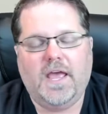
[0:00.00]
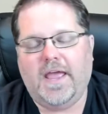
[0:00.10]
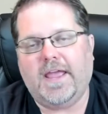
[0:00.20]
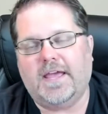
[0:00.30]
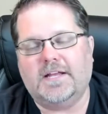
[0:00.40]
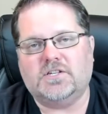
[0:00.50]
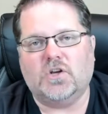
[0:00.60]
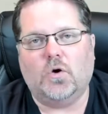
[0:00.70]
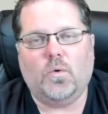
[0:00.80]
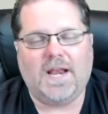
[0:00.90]
And
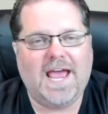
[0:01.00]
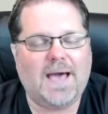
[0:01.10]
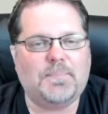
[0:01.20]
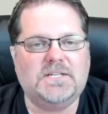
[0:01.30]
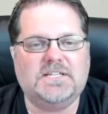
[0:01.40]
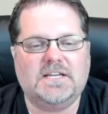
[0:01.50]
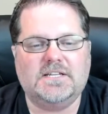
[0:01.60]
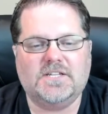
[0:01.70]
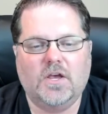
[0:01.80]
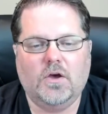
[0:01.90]
so what happens
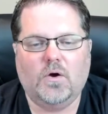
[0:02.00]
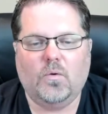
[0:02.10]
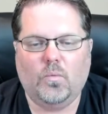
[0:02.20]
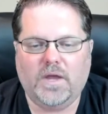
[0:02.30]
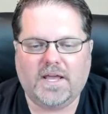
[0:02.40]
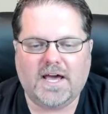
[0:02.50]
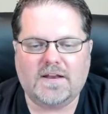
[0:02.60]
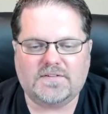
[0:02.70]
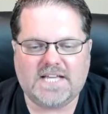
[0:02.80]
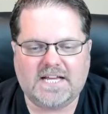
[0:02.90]
is we kind
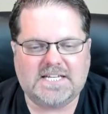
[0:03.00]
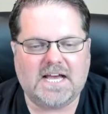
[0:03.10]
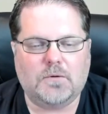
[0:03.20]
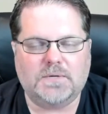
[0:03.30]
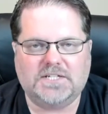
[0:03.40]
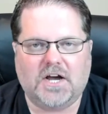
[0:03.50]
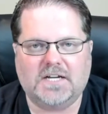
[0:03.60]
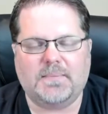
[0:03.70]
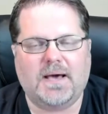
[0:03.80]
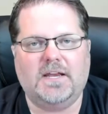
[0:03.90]
of sat down, we
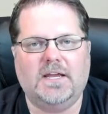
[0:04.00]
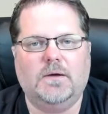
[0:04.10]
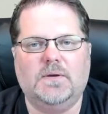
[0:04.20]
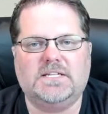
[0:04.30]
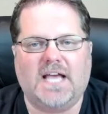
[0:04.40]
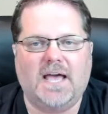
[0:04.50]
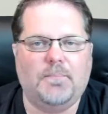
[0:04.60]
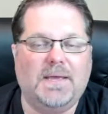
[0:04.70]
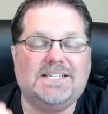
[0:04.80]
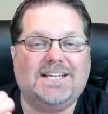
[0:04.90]
talked about it, and I
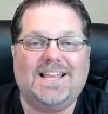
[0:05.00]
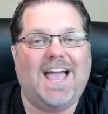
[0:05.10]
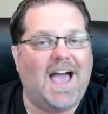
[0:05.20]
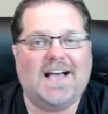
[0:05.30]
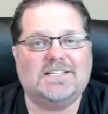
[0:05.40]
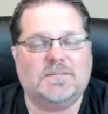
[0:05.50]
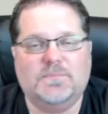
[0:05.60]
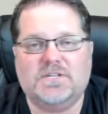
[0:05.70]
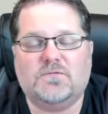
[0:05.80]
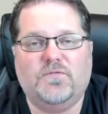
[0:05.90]
asked him
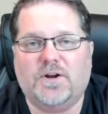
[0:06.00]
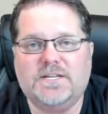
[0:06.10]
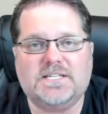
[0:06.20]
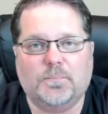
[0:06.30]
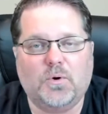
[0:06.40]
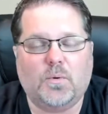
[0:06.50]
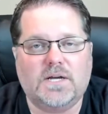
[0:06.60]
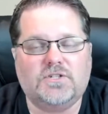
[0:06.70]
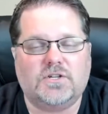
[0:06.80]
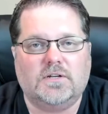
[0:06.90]
this very simple
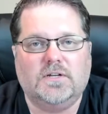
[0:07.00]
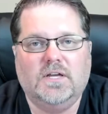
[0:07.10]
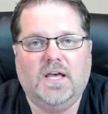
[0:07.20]
question.